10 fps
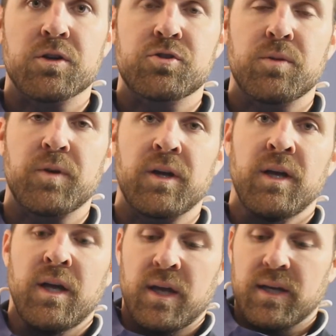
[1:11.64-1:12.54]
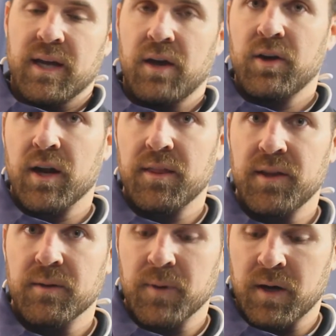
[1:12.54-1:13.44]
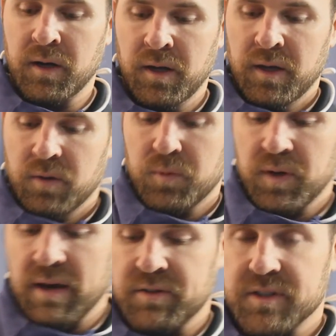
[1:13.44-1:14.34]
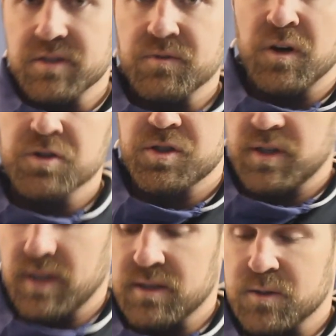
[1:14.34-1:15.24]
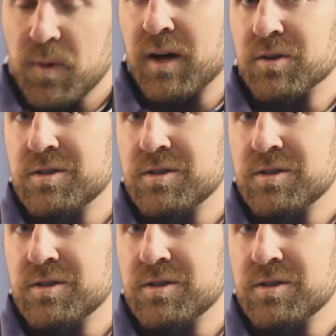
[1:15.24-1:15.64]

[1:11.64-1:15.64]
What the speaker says: extremity. Now you got to think about it. When you have a dysfunction at the spinal